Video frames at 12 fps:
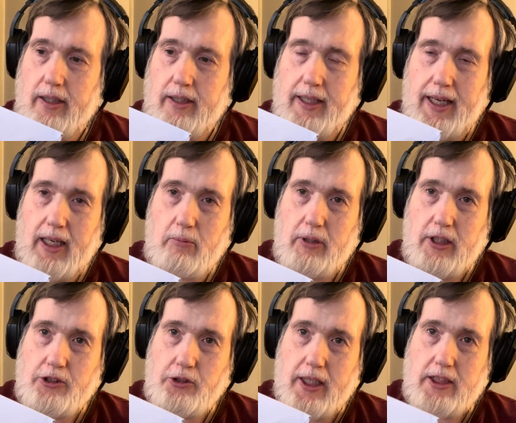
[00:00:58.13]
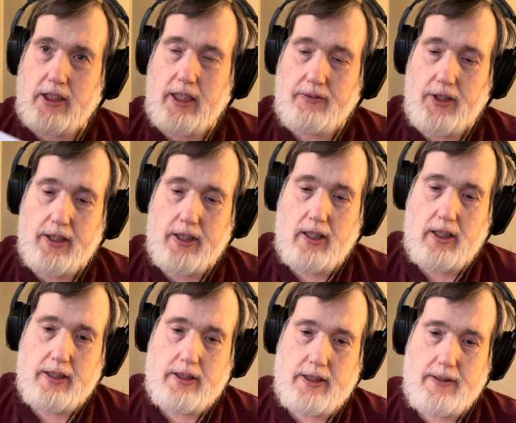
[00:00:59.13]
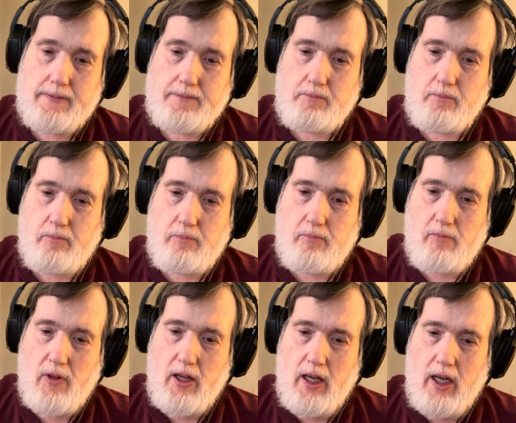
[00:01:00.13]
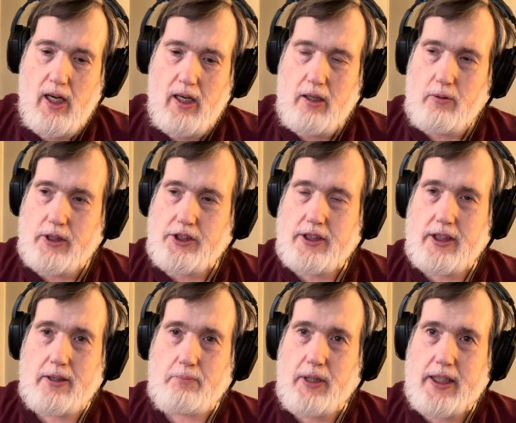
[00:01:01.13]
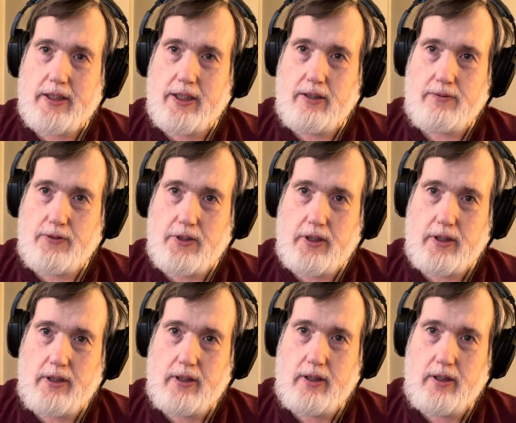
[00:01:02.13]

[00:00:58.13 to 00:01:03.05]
name and address and everything on it, which isn't a big deal for